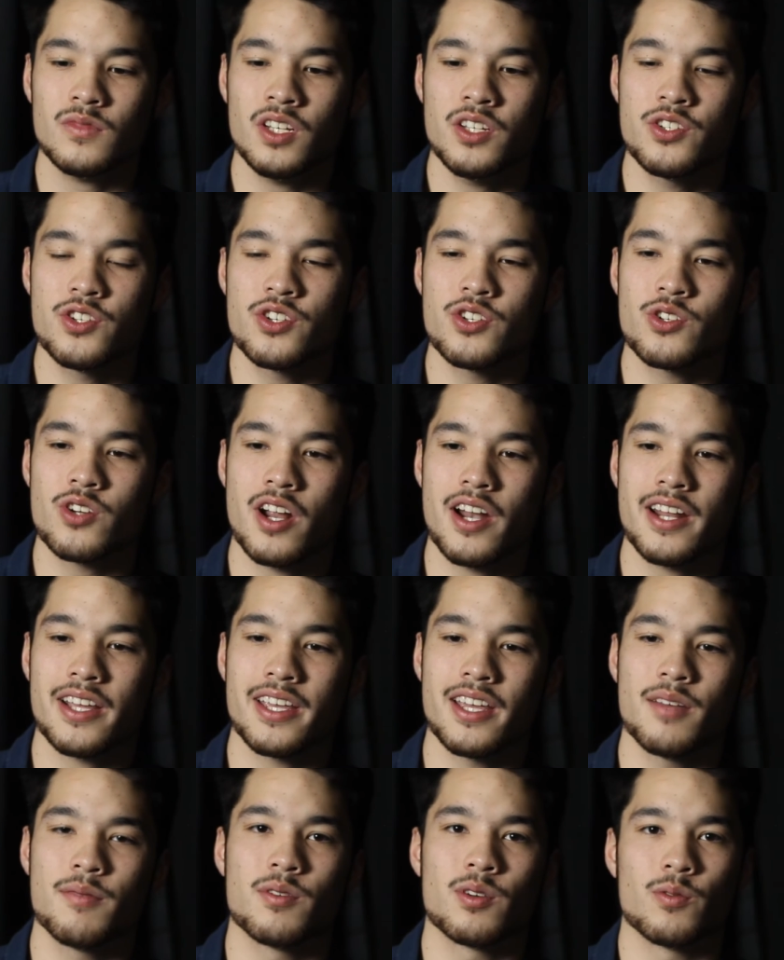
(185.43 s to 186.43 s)
just try to
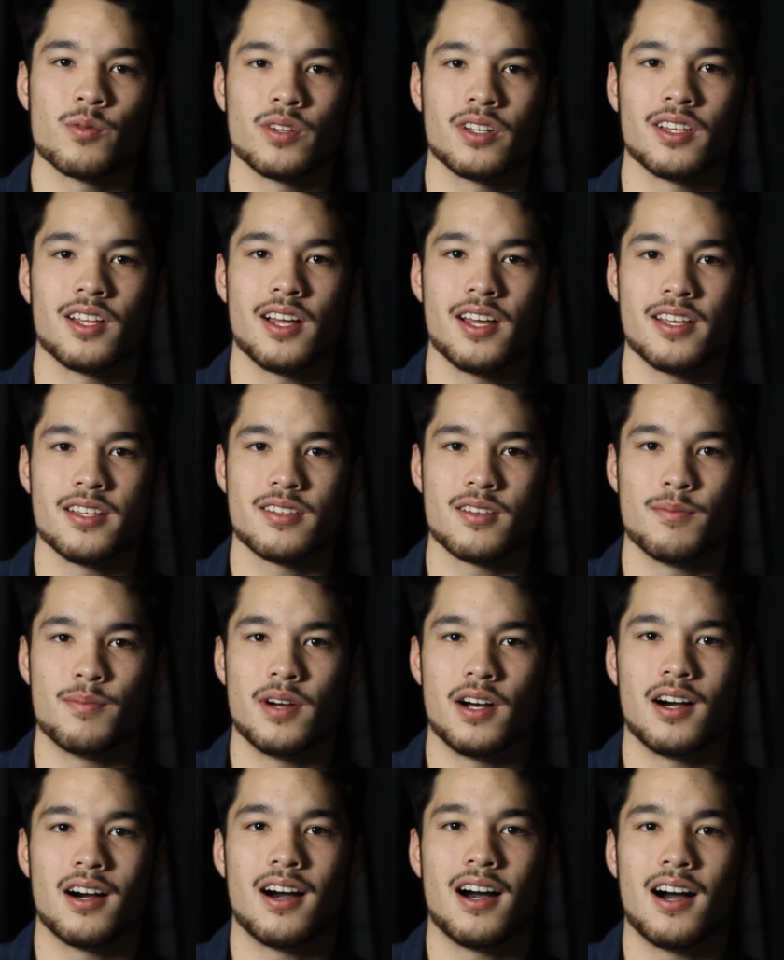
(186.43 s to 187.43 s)
get him to realize
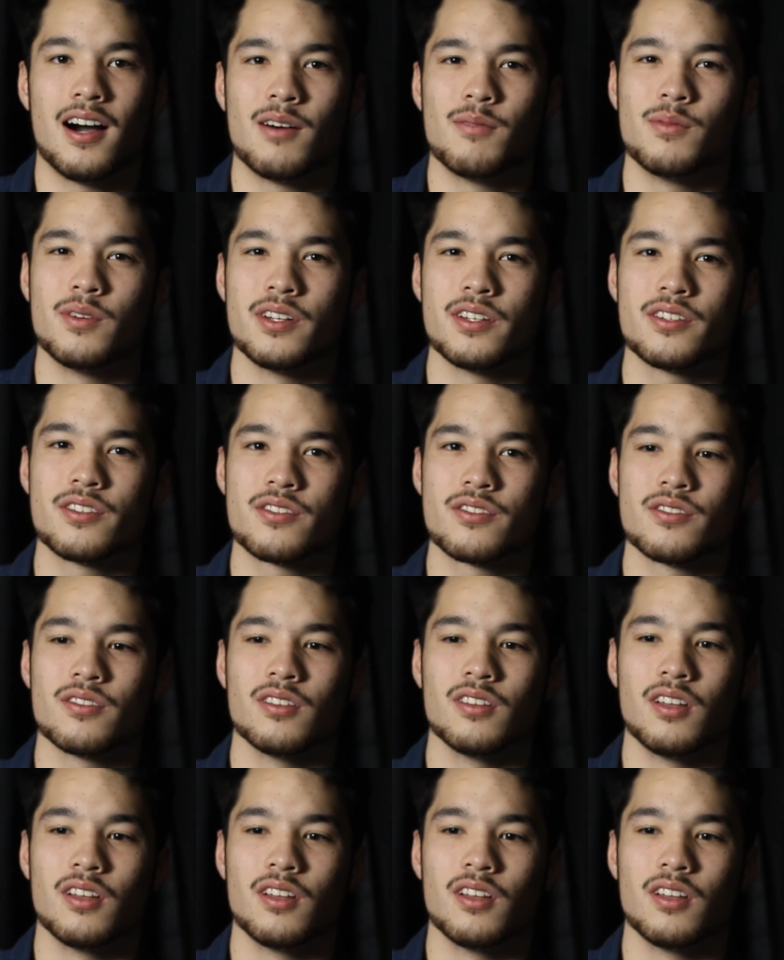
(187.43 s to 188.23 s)
about how much